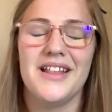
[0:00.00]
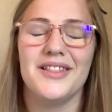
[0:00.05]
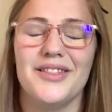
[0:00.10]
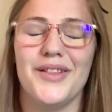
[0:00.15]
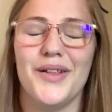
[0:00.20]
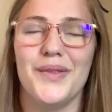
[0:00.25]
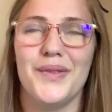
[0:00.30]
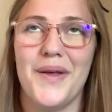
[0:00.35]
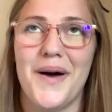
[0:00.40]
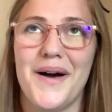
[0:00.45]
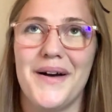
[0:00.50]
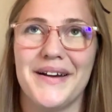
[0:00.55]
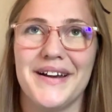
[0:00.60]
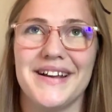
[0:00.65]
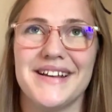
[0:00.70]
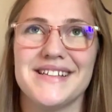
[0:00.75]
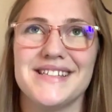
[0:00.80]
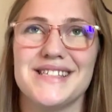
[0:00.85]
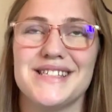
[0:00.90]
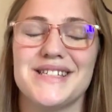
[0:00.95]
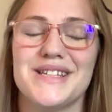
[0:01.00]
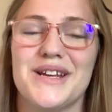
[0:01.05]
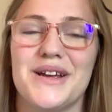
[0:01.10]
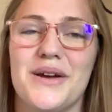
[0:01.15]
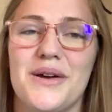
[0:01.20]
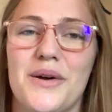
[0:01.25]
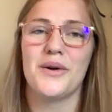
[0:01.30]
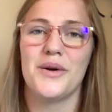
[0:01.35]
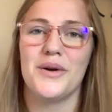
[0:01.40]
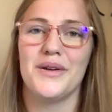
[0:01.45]
the longest
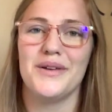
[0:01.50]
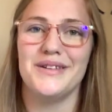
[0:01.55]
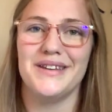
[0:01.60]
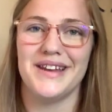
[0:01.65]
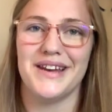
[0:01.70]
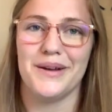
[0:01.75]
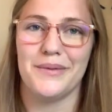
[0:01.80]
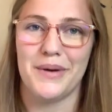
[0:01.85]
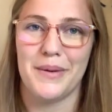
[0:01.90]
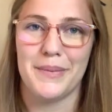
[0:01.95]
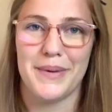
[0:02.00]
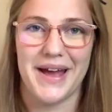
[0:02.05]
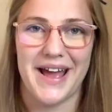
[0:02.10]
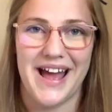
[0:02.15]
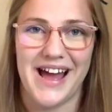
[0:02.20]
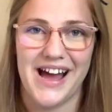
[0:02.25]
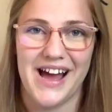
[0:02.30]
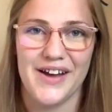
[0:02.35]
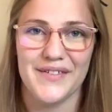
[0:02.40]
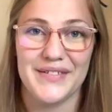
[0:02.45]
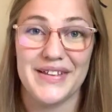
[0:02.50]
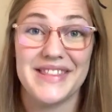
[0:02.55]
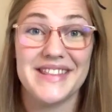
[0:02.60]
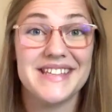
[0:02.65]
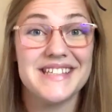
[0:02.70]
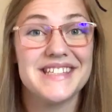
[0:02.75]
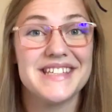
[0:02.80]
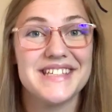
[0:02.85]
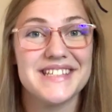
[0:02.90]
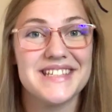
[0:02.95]
knitting WIP I have, and
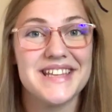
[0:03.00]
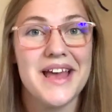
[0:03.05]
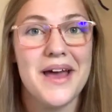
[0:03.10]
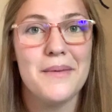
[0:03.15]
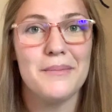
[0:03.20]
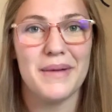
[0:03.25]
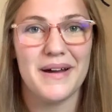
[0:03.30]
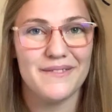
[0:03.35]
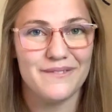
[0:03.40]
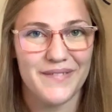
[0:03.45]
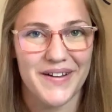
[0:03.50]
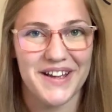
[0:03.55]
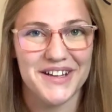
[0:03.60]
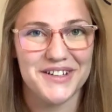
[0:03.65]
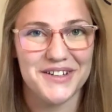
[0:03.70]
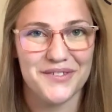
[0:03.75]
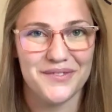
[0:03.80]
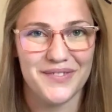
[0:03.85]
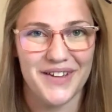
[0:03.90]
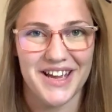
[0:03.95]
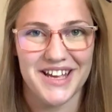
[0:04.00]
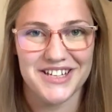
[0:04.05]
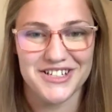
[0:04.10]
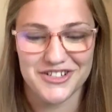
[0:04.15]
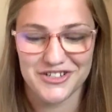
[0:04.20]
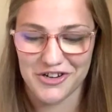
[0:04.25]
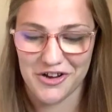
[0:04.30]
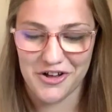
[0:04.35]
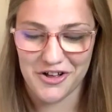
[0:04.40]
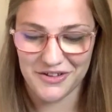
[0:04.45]
this is my Find Your Fade
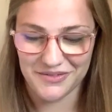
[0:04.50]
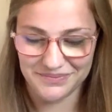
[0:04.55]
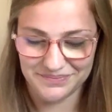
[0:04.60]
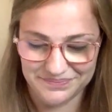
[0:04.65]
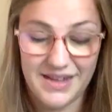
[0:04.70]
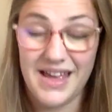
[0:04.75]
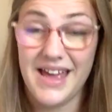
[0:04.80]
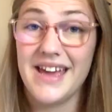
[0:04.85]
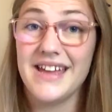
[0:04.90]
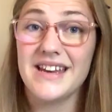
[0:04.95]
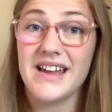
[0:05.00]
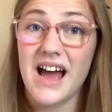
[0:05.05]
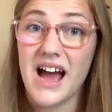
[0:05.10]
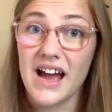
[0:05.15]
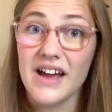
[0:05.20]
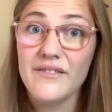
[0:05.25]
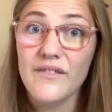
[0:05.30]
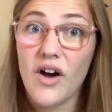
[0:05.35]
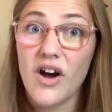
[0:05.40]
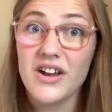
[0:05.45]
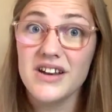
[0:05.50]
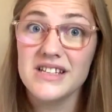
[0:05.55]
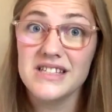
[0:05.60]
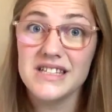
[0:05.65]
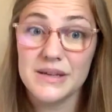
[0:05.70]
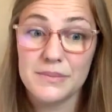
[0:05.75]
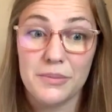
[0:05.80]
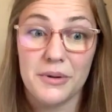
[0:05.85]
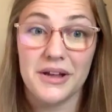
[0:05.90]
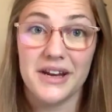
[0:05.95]
shawl. And I've
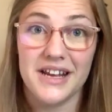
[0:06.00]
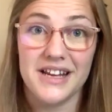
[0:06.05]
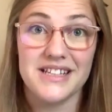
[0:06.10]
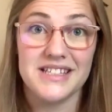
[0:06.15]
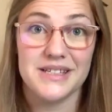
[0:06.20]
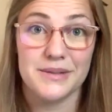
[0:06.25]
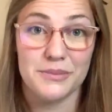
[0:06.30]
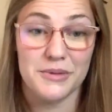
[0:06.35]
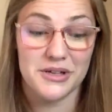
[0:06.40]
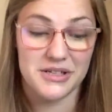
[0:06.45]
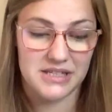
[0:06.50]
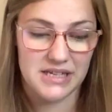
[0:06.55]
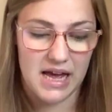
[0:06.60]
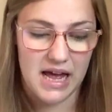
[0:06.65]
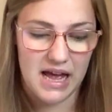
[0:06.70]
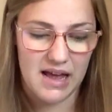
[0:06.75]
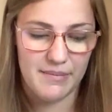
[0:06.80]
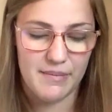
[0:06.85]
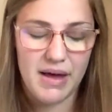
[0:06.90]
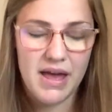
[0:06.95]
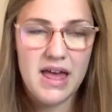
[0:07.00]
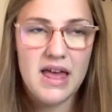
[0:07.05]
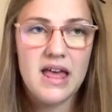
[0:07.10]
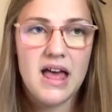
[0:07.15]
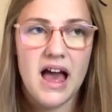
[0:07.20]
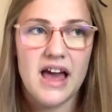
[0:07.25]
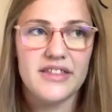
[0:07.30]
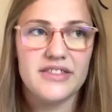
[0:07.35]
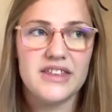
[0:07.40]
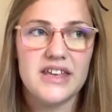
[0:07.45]
honestly put in some good time.
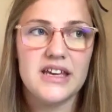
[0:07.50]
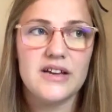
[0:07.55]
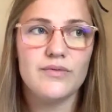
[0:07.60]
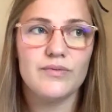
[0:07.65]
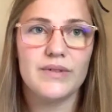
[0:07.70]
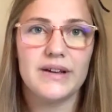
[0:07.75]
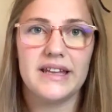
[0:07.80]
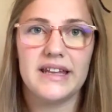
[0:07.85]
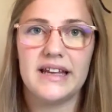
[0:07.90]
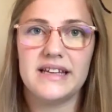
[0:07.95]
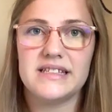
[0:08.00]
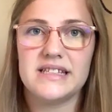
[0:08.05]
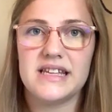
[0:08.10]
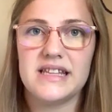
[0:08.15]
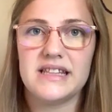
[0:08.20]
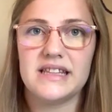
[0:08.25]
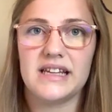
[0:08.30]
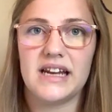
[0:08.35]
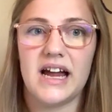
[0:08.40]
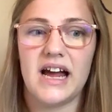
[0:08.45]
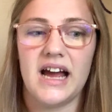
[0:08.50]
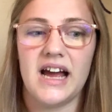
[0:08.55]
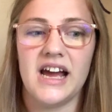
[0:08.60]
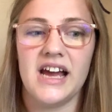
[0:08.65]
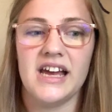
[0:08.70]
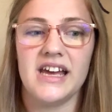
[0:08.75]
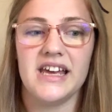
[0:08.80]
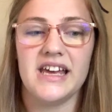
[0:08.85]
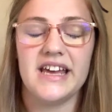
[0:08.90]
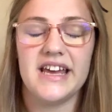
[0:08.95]
I think realizing that
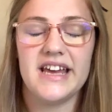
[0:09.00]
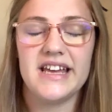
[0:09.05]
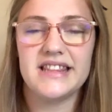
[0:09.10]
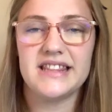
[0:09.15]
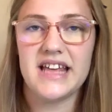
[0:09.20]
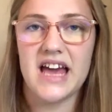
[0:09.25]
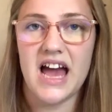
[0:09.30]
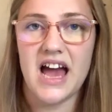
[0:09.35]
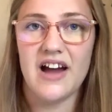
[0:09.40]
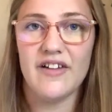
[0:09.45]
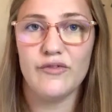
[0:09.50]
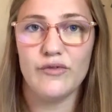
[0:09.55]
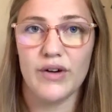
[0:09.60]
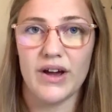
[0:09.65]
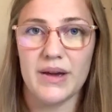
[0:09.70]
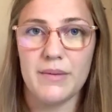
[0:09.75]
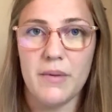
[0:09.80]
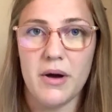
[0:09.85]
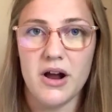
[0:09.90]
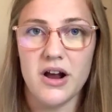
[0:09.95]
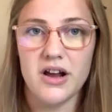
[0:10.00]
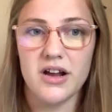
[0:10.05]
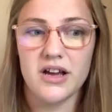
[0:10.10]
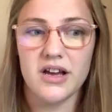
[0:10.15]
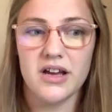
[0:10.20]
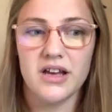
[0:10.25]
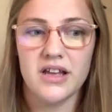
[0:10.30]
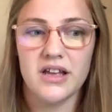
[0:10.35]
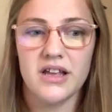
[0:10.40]
I hit the halfway mark